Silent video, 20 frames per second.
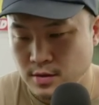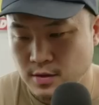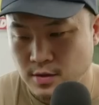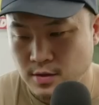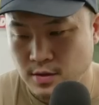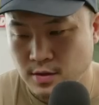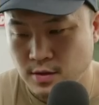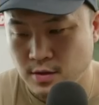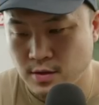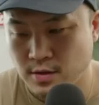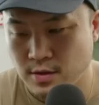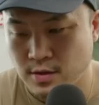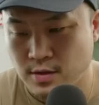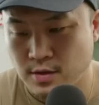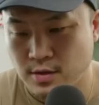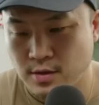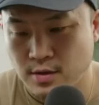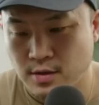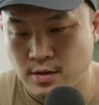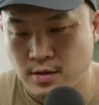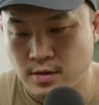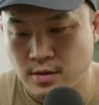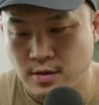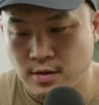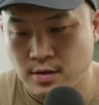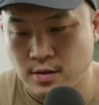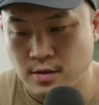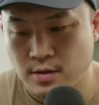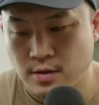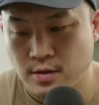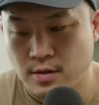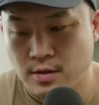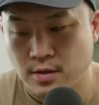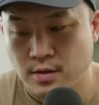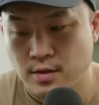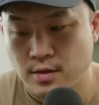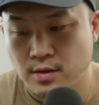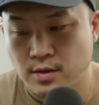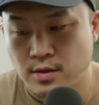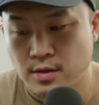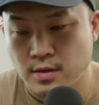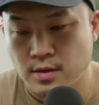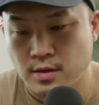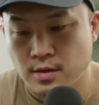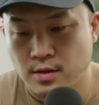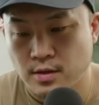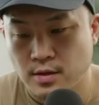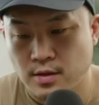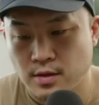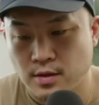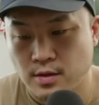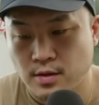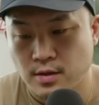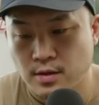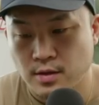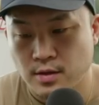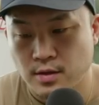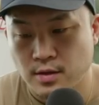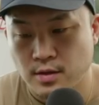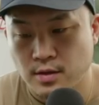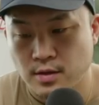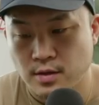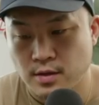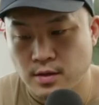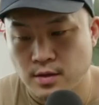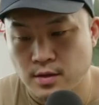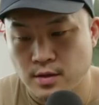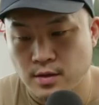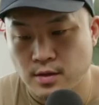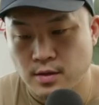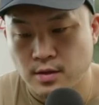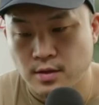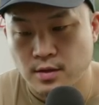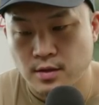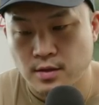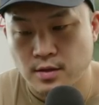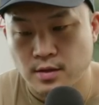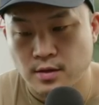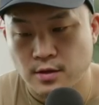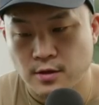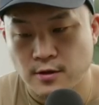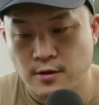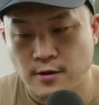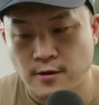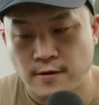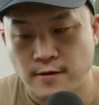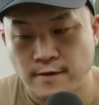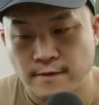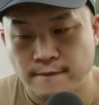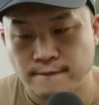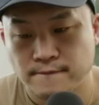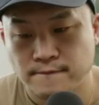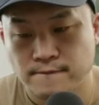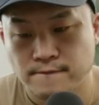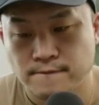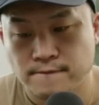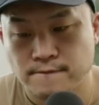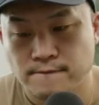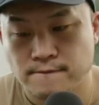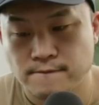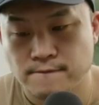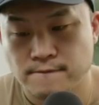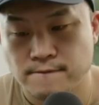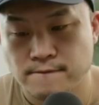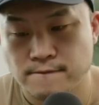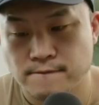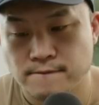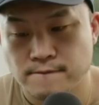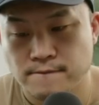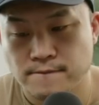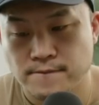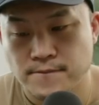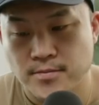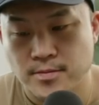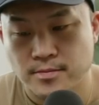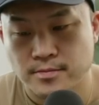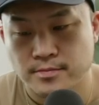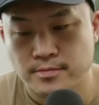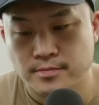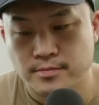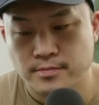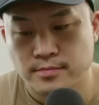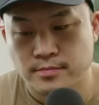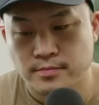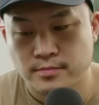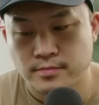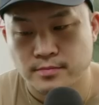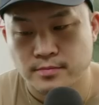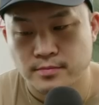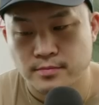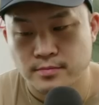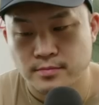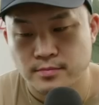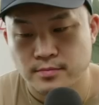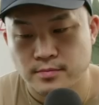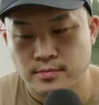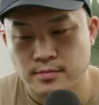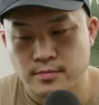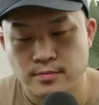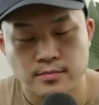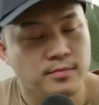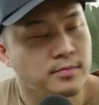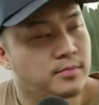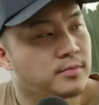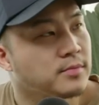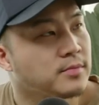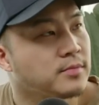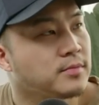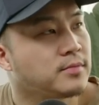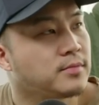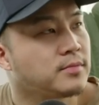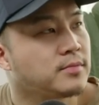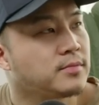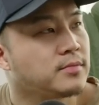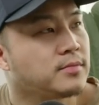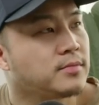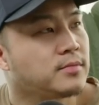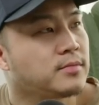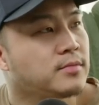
No words are spoken by the person on screen.